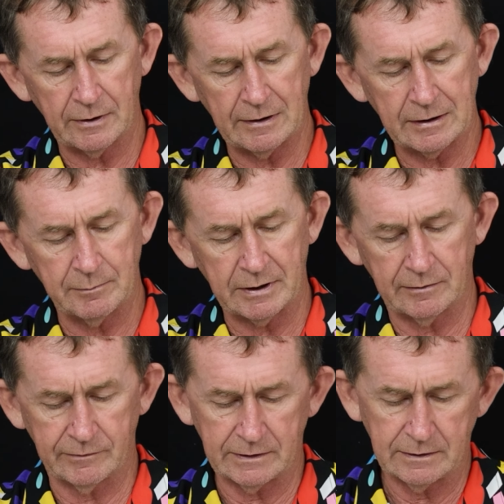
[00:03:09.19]
put a little
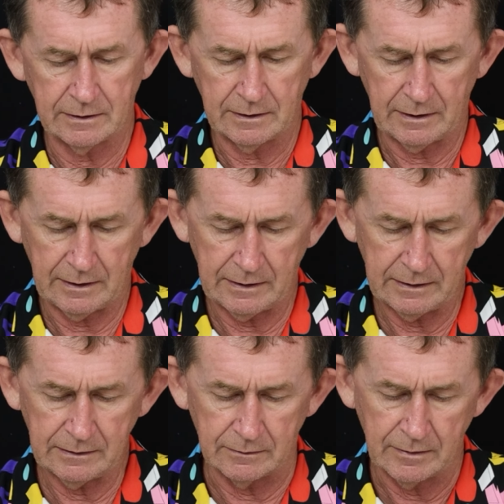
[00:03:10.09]
bit of it
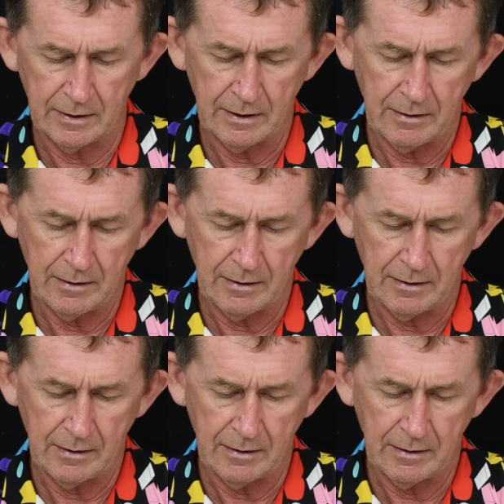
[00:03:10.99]
here.